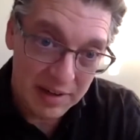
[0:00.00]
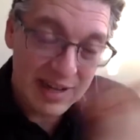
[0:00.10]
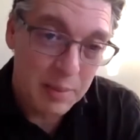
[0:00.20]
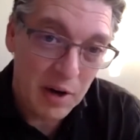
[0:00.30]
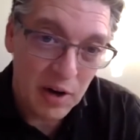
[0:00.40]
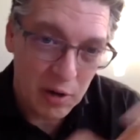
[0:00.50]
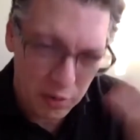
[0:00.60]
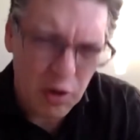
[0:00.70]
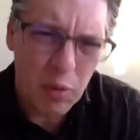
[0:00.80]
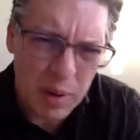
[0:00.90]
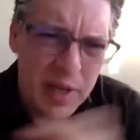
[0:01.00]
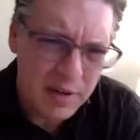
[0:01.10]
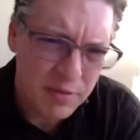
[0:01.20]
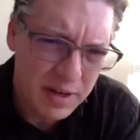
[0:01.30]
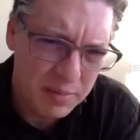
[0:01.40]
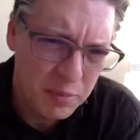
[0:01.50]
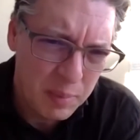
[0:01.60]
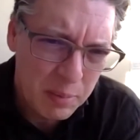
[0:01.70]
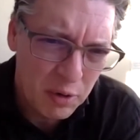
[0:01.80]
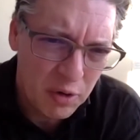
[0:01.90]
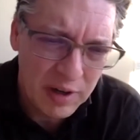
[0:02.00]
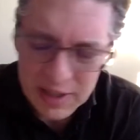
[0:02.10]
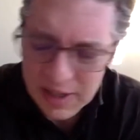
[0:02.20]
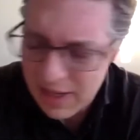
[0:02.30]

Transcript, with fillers: Latin America or the Caribbean, if I yeah. remember correctly.